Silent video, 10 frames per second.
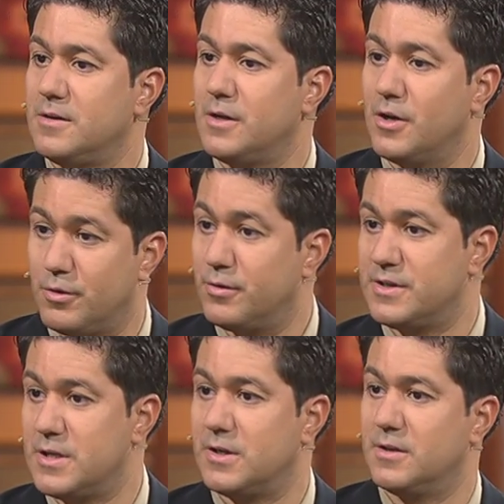you know,
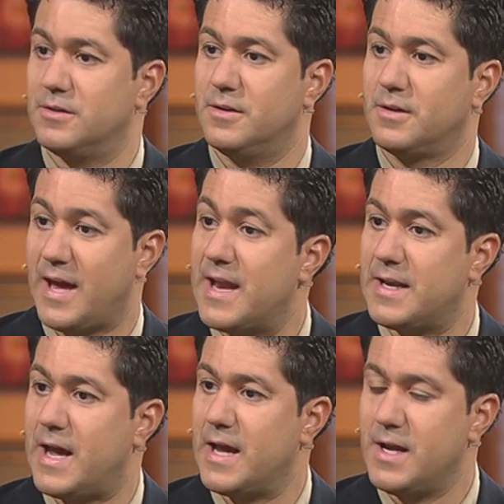until the cat
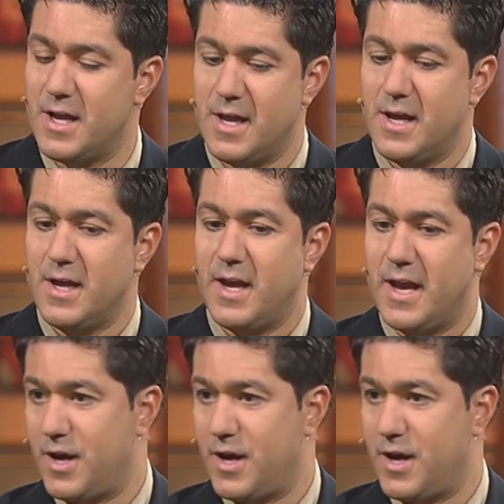died, mm -hmm.